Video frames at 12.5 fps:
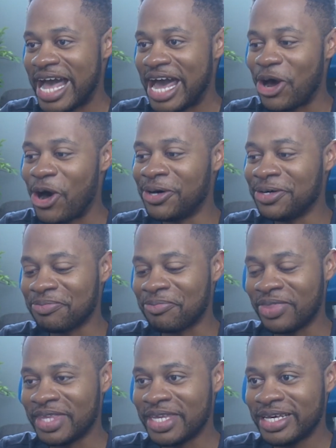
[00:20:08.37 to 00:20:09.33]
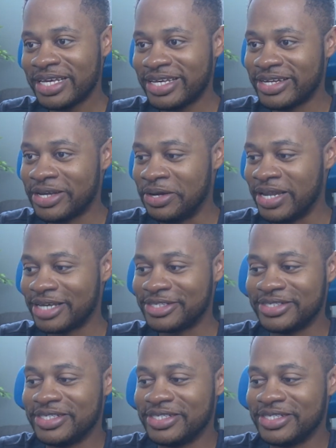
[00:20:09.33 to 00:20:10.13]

at all. You know, like